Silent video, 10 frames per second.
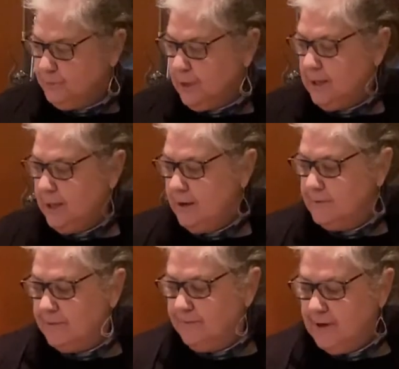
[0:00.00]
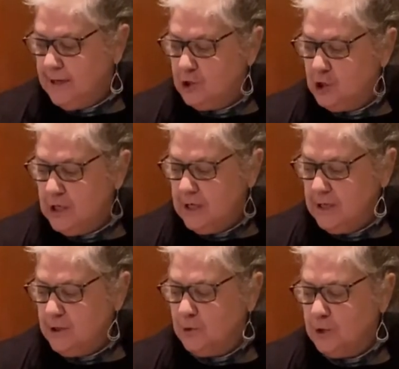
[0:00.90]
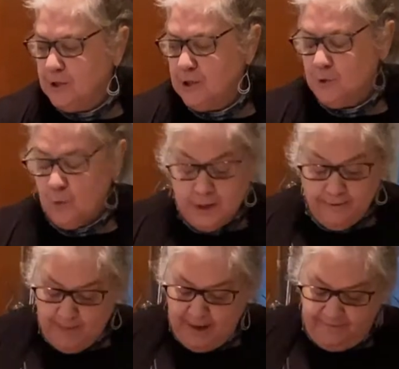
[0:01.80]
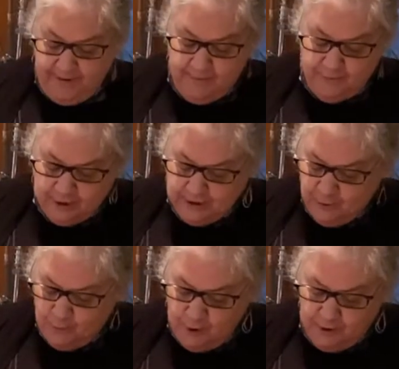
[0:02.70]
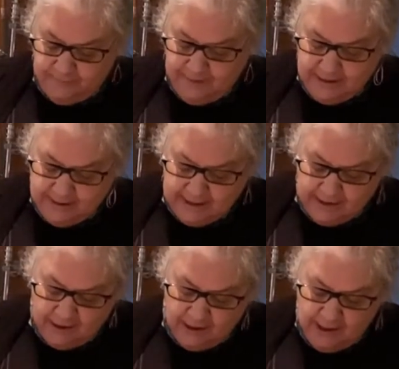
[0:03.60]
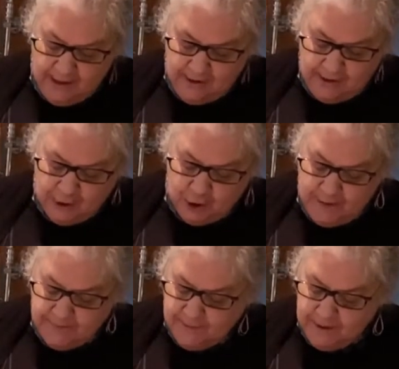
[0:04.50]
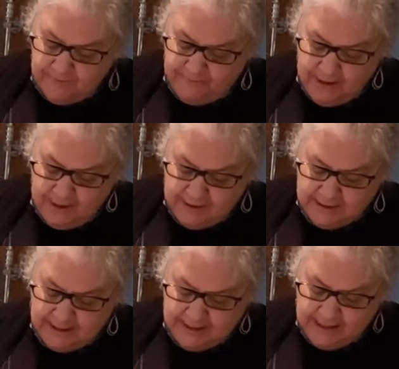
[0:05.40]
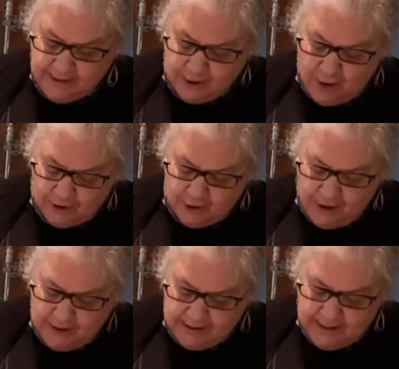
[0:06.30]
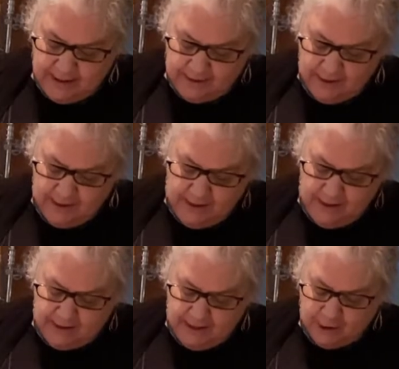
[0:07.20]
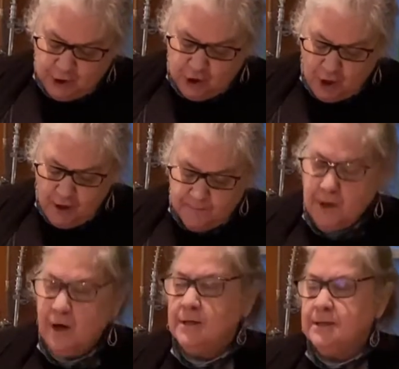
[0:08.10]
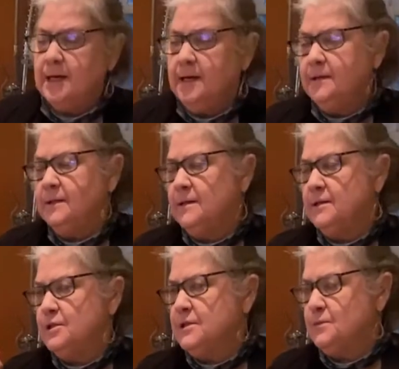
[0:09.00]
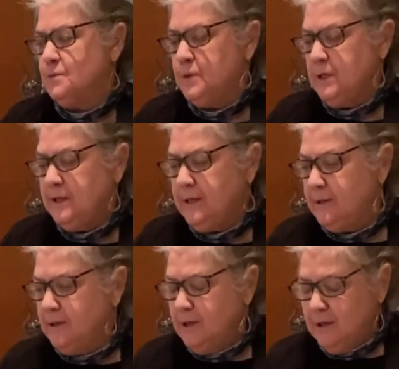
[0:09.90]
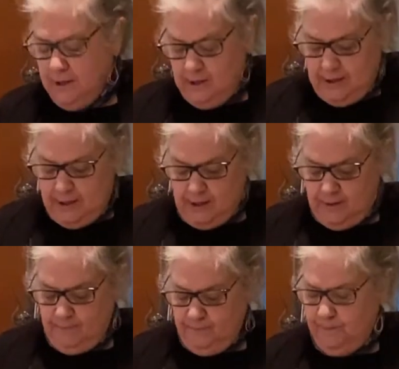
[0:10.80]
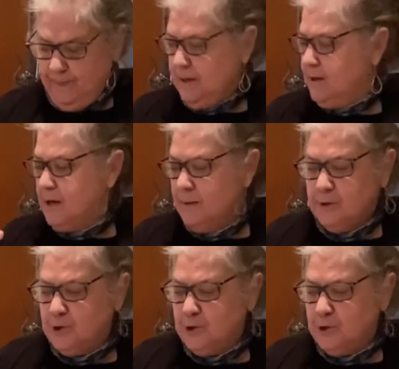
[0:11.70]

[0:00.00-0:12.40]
and I have some feta cheese, which is just one of my favorites in the world. This is a sheep's milk feta. It's got a nice salt content, nice sharp content that just really comes